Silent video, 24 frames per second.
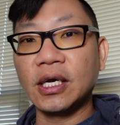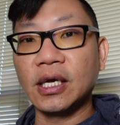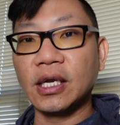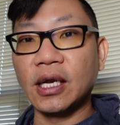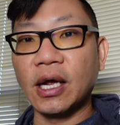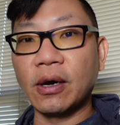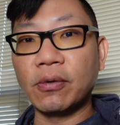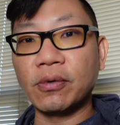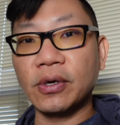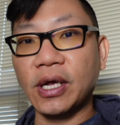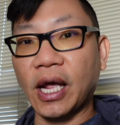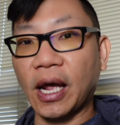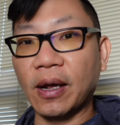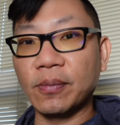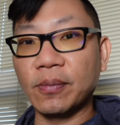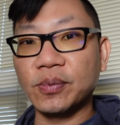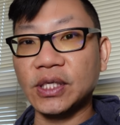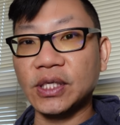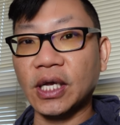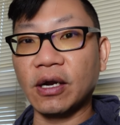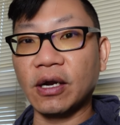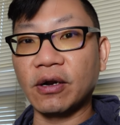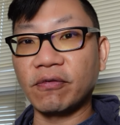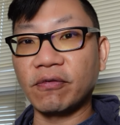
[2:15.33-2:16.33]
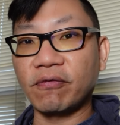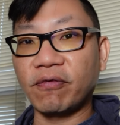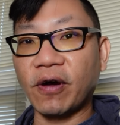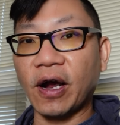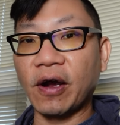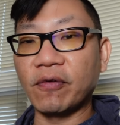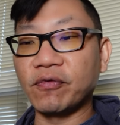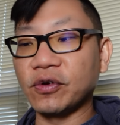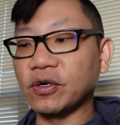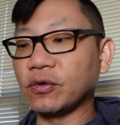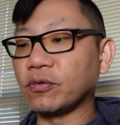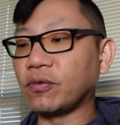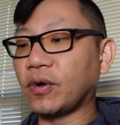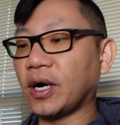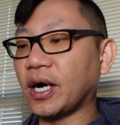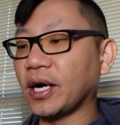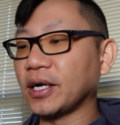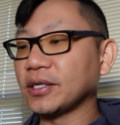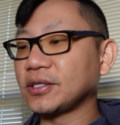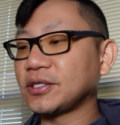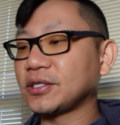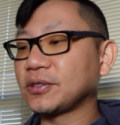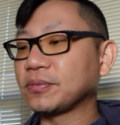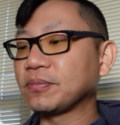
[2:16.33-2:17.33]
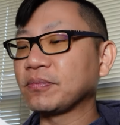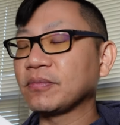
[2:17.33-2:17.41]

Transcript: and that one caps out at 500 watts.